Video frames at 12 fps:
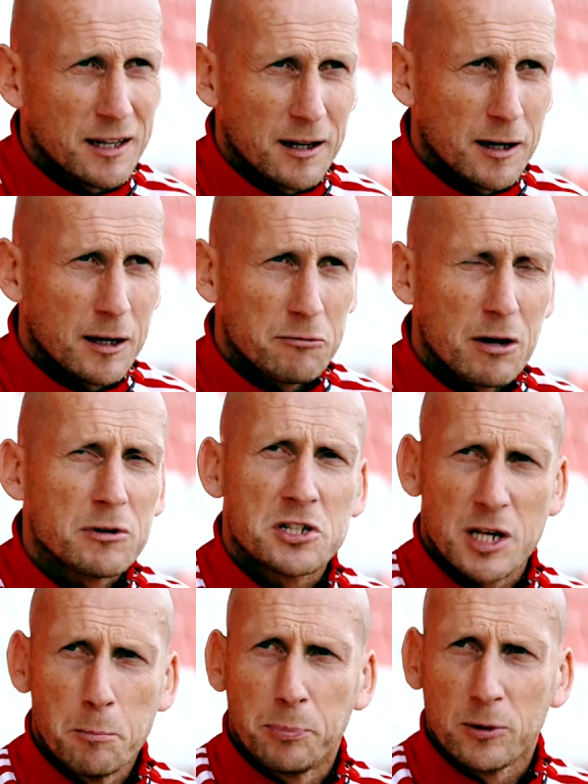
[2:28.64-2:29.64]
very
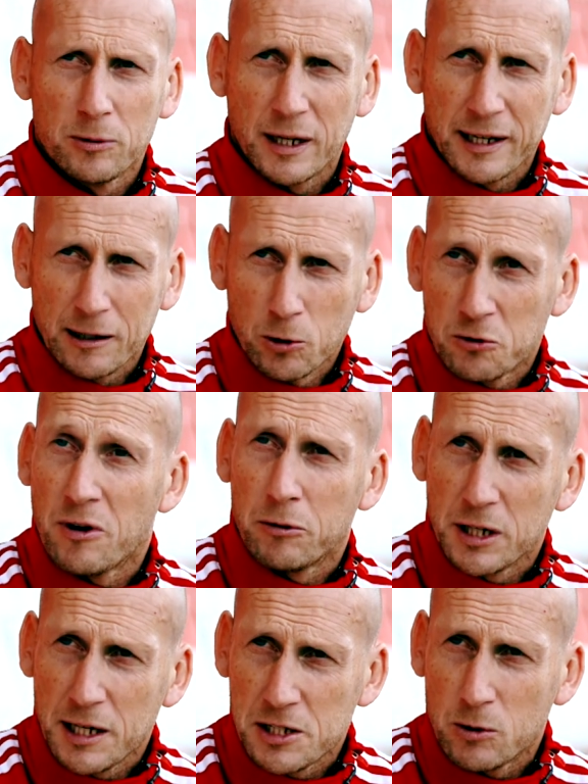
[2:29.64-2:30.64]
simple, and it looks
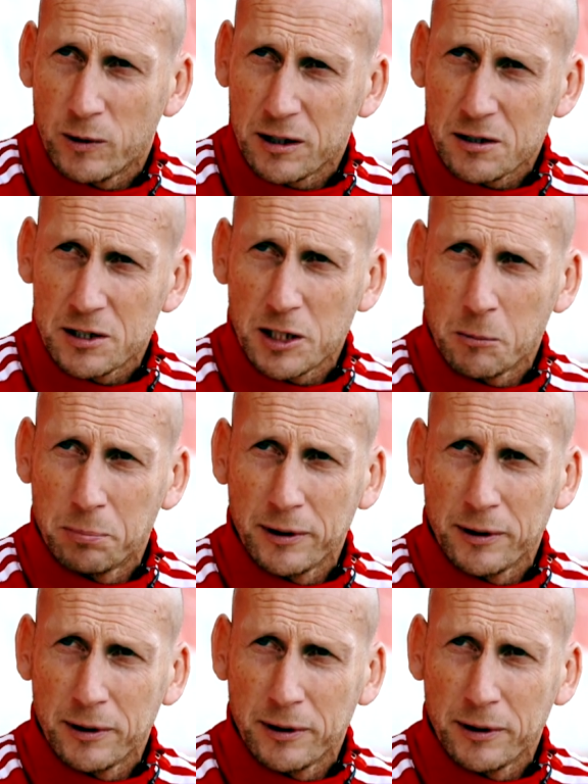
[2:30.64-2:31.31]
very easy when you see him